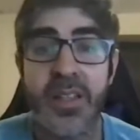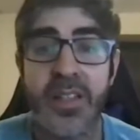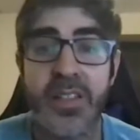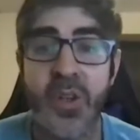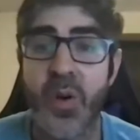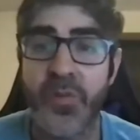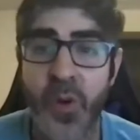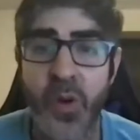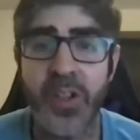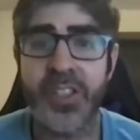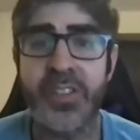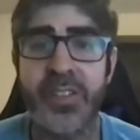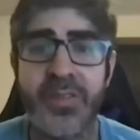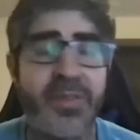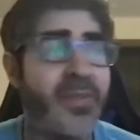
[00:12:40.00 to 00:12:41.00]
So of
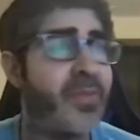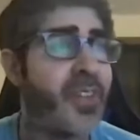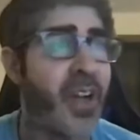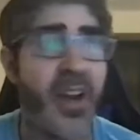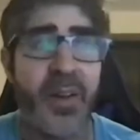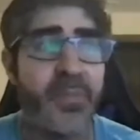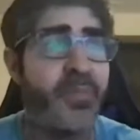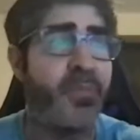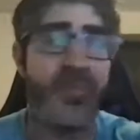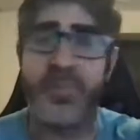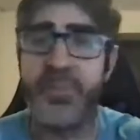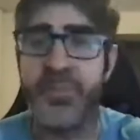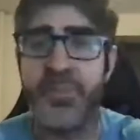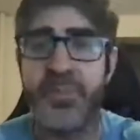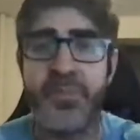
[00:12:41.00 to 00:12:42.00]
course they're gonna
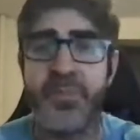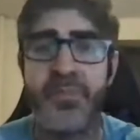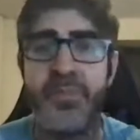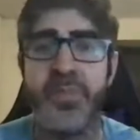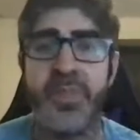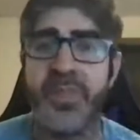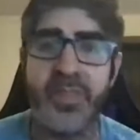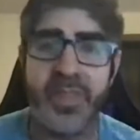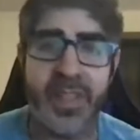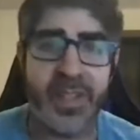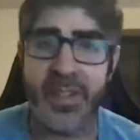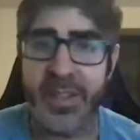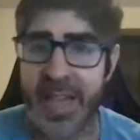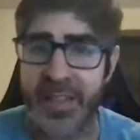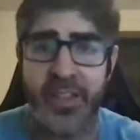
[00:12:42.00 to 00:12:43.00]

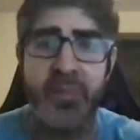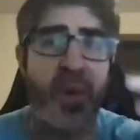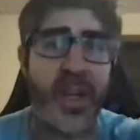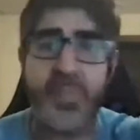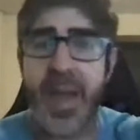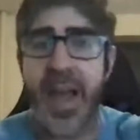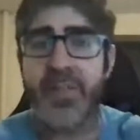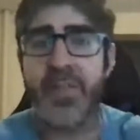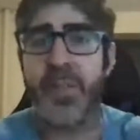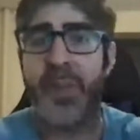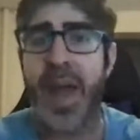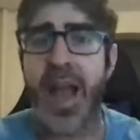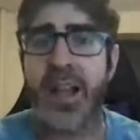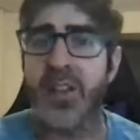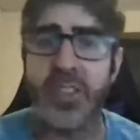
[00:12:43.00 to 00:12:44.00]
get their money back for the
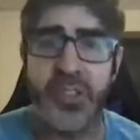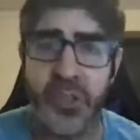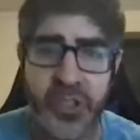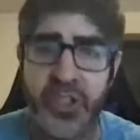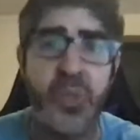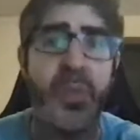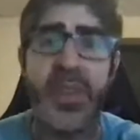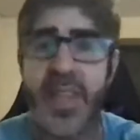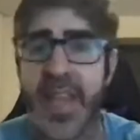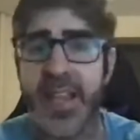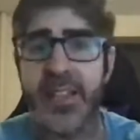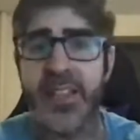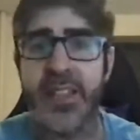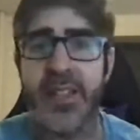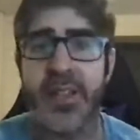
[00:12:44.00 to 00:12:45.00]
pack or do stupid
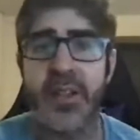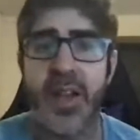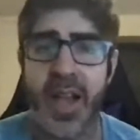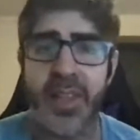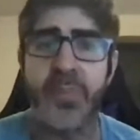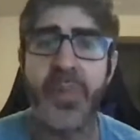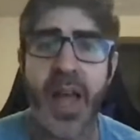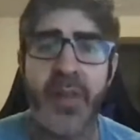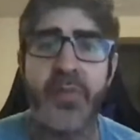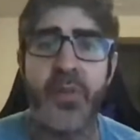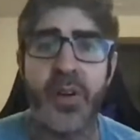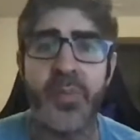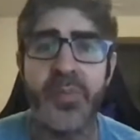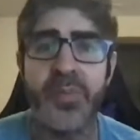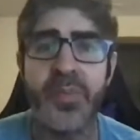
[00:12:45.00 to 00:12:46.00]
things on the
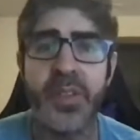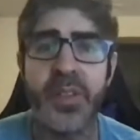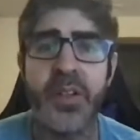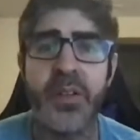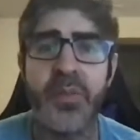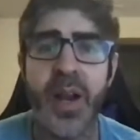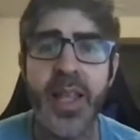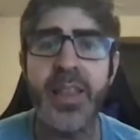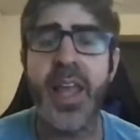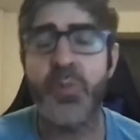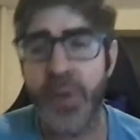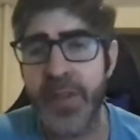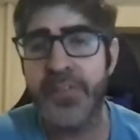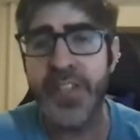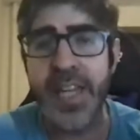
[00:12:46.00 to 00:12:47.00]
platform, right? Like,
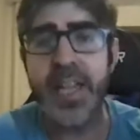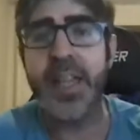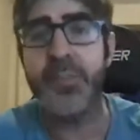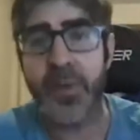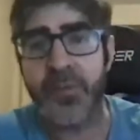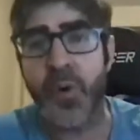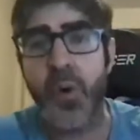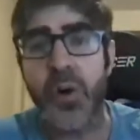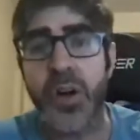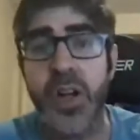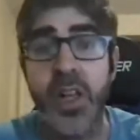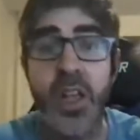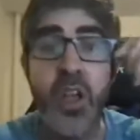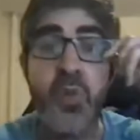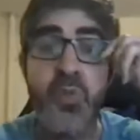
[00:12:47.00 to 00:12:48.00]
we've seen it
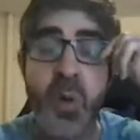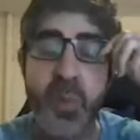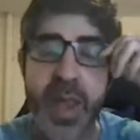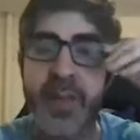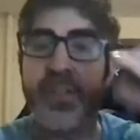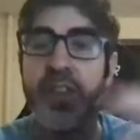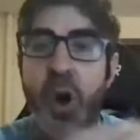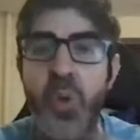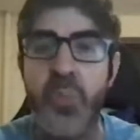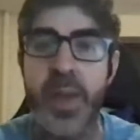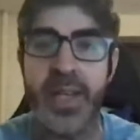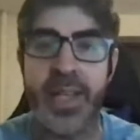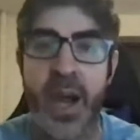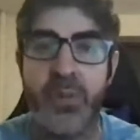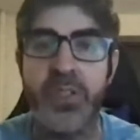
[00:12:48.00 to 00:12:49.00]
before when we have low
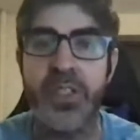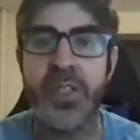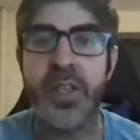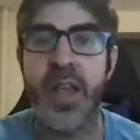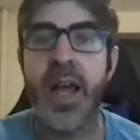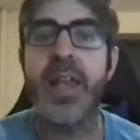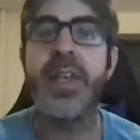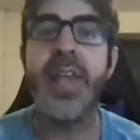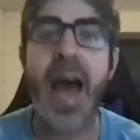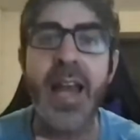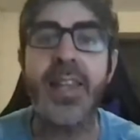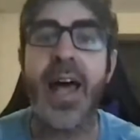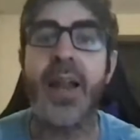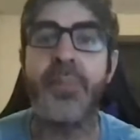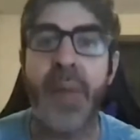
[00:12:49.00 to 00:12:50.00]
mint counts, not
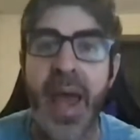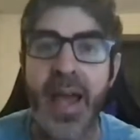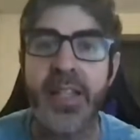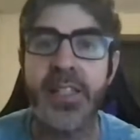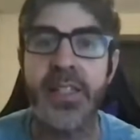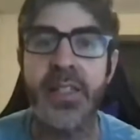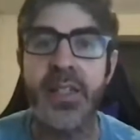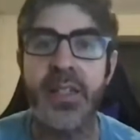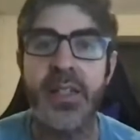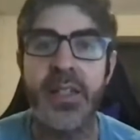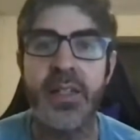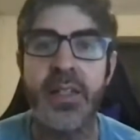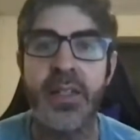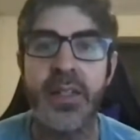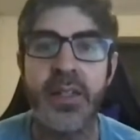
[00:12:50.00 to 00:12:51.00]
a lot of packs.
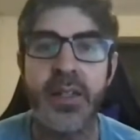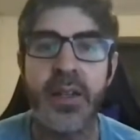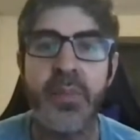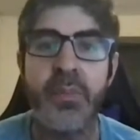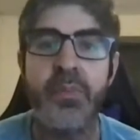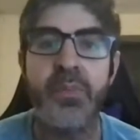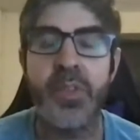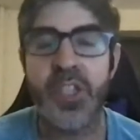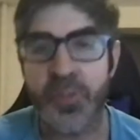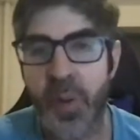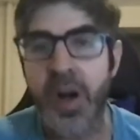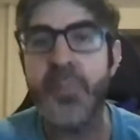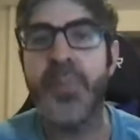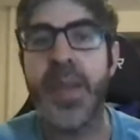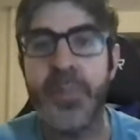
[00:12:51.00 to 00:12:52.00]

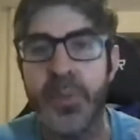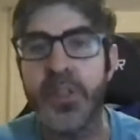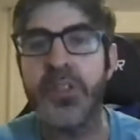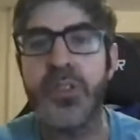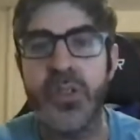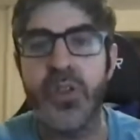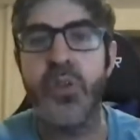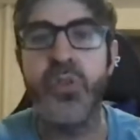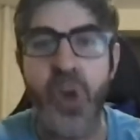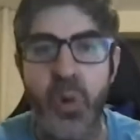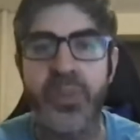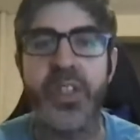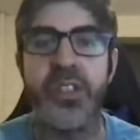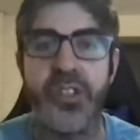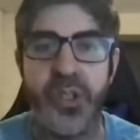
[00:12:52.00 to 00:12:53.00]
Smart people who know
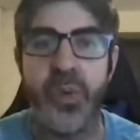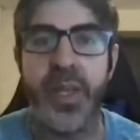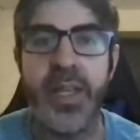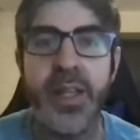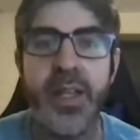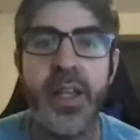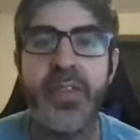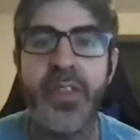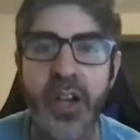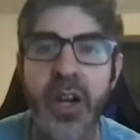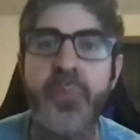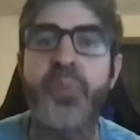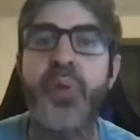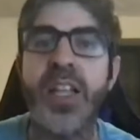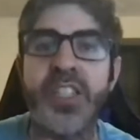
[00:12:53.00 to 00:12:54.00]
what they're doing, they're
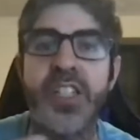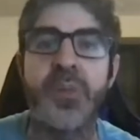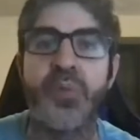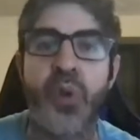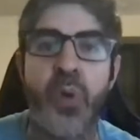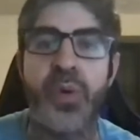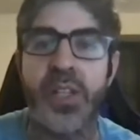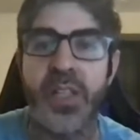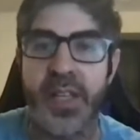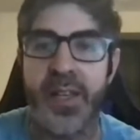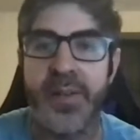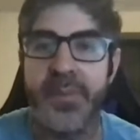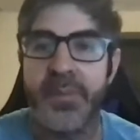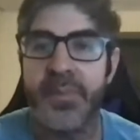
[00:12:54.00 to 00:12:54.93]
gonna price it appropriately.